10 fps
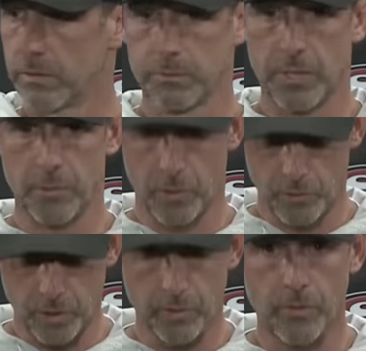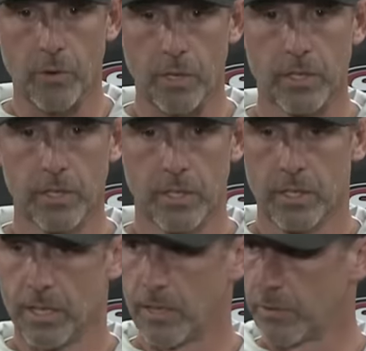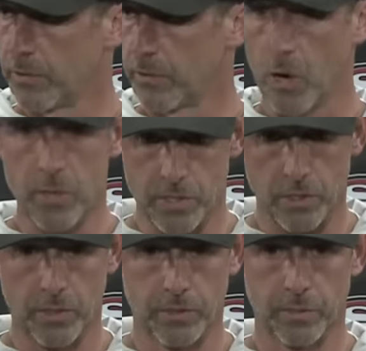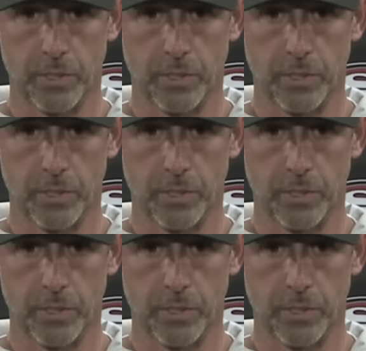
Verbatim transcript: people are looking for because um, it's always close.